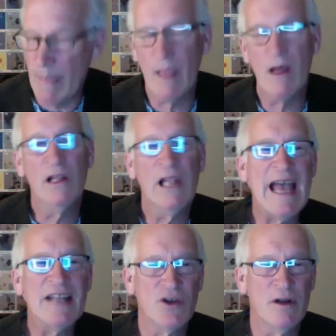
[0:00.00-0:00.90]

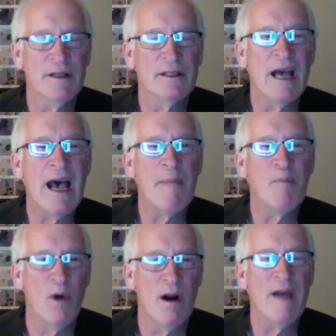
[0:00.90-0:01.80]
latch on the top
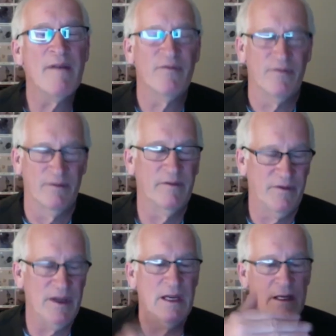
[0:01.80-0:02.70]
where I
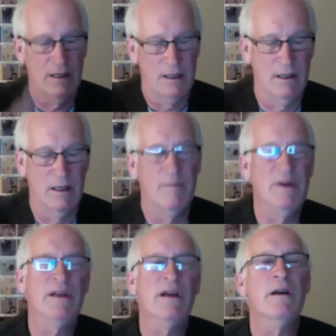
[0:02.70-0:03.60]
feed
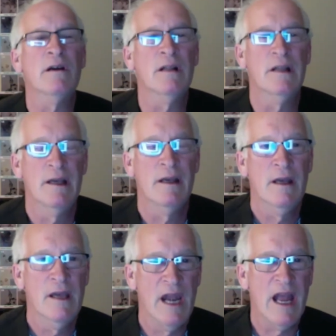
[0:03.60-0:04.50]
material.
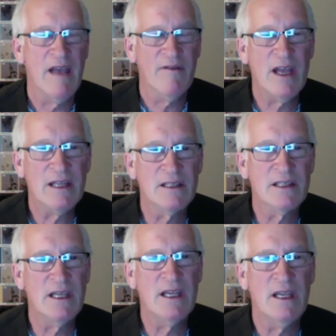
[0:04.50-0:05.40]
I have yet to
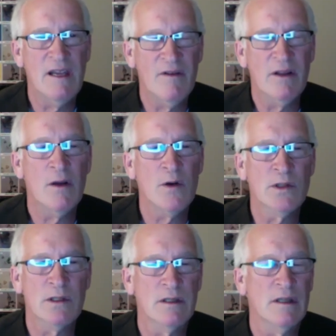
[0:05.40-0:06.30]
see even
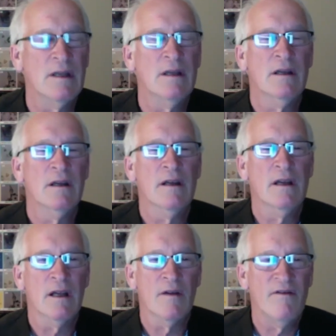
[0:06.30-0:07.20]
those
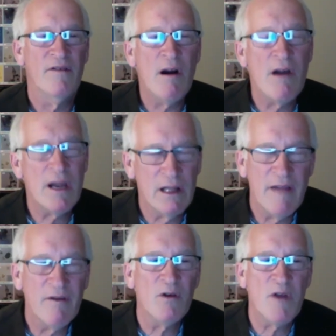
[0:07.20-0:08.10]
very
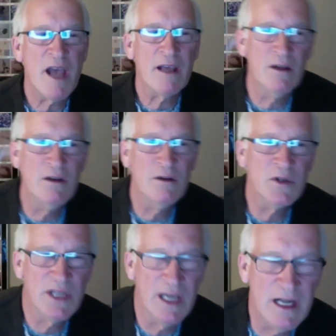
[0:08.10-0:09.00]
clever raccoons
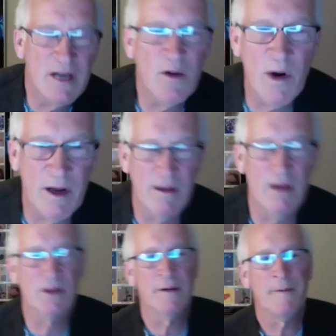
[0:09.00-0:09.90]
get into one of those.